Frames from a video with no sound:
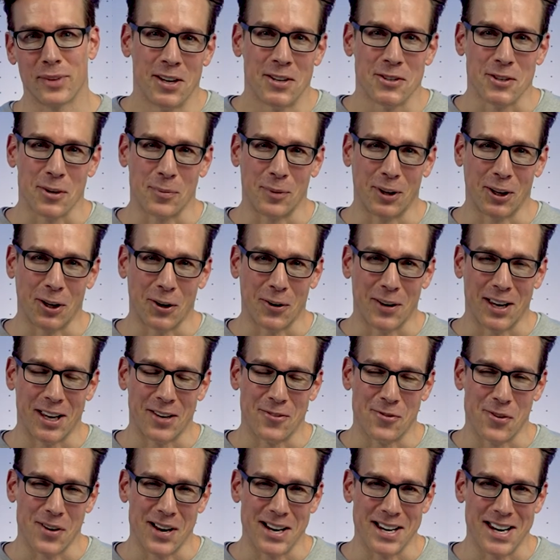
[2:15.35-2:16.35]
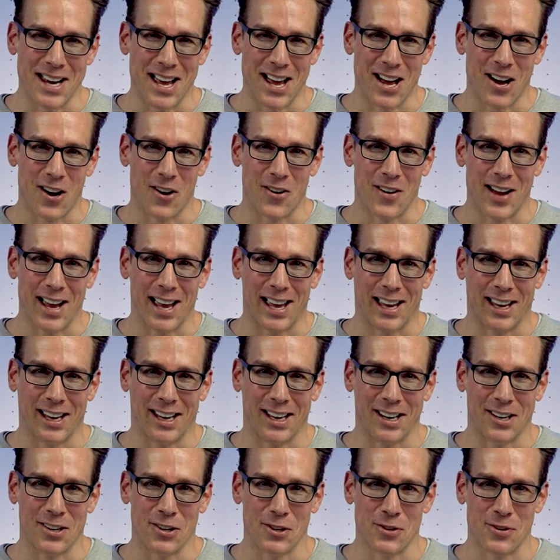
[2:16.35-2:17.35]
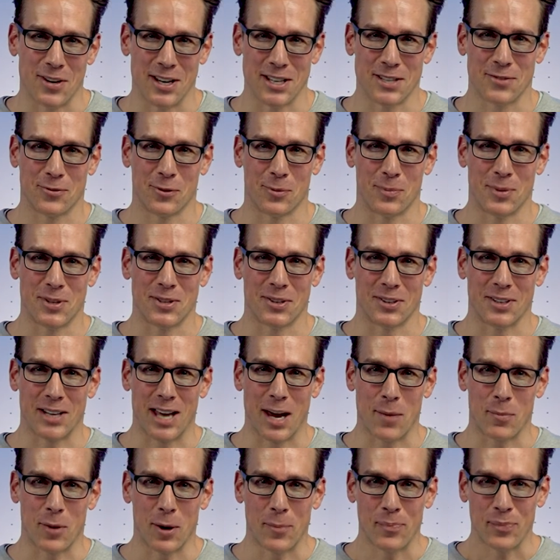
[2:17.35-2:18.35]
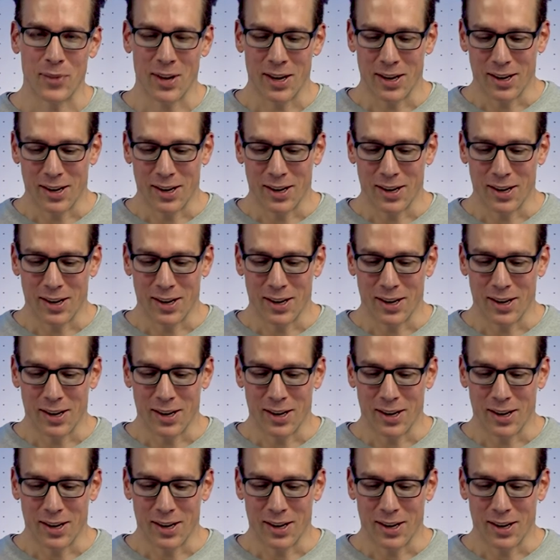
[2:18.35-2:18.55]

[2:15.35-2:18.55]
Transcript: So I'm going to go ahead right now and transform this on camera.